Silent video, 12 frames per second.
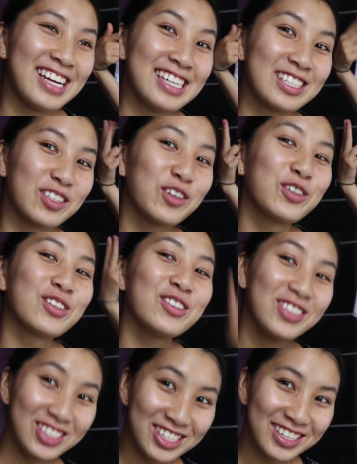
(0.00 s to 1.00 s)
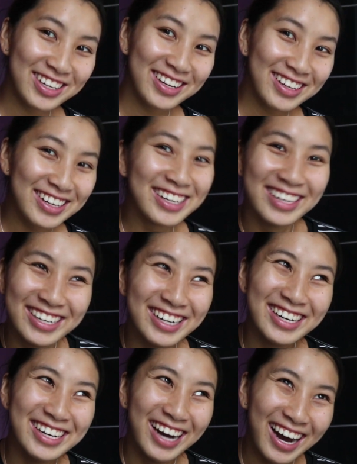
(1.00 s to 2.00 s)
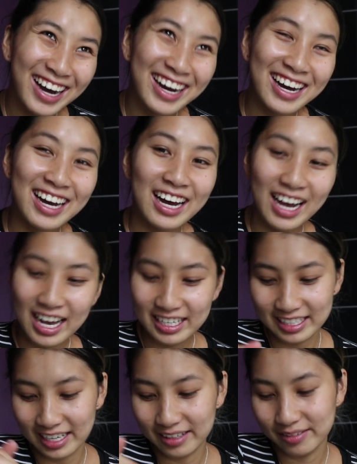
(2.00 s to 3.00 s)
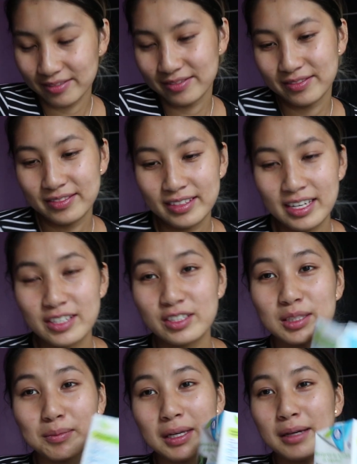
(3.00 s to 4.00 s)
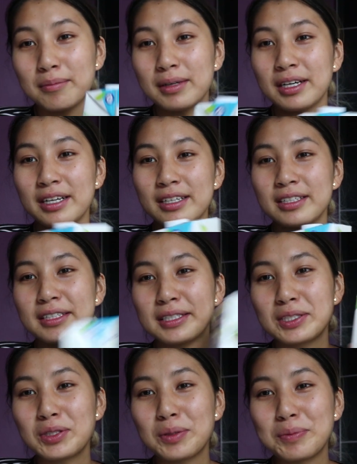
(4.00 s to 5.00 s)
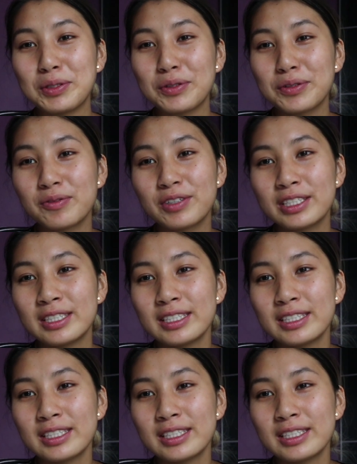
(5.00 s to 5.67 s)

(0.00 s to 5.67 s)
it's so Gucci. Yeah, just me and my soy milk friends.